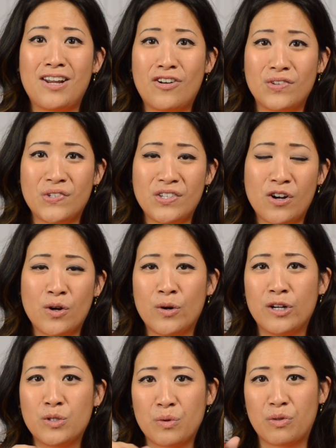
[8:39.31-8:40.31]
on
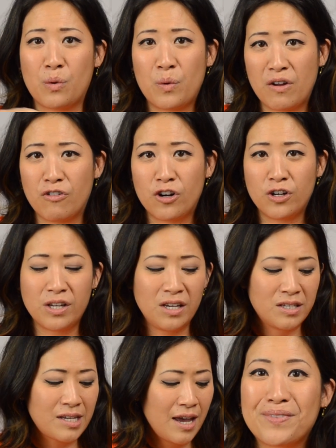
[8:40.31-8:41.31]
steroids with the wafer
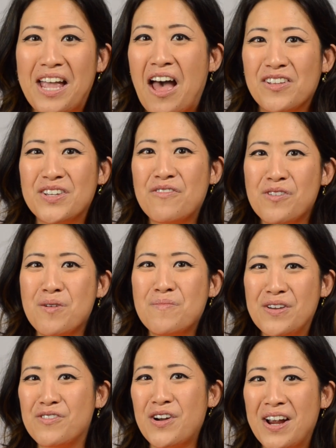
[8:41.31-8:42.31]
cookies. I'll definitely be
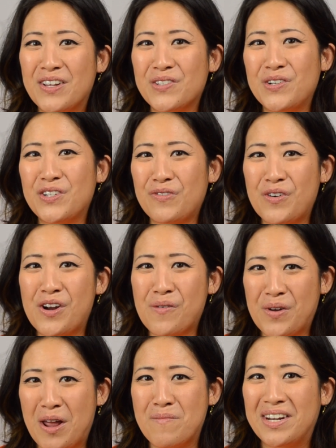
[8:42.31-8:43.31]
trying to search for it
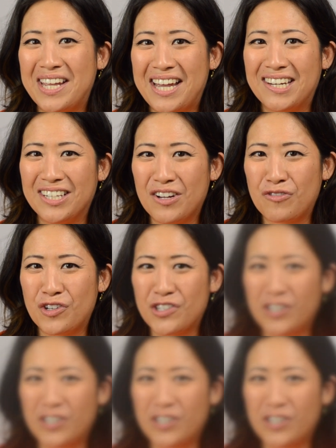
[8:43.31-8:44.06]
when I'm in Canada for sure.